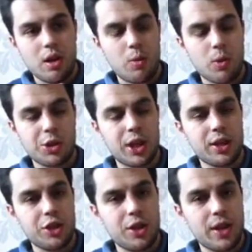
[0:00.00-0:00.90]
watching
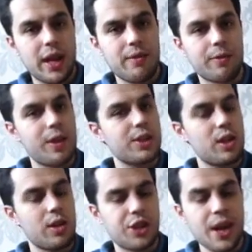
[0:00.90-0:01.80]
and tuning in. Thanks a
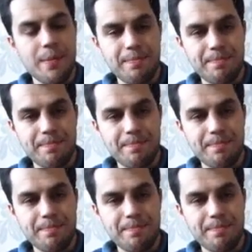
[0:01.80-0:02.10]
lot, Jet.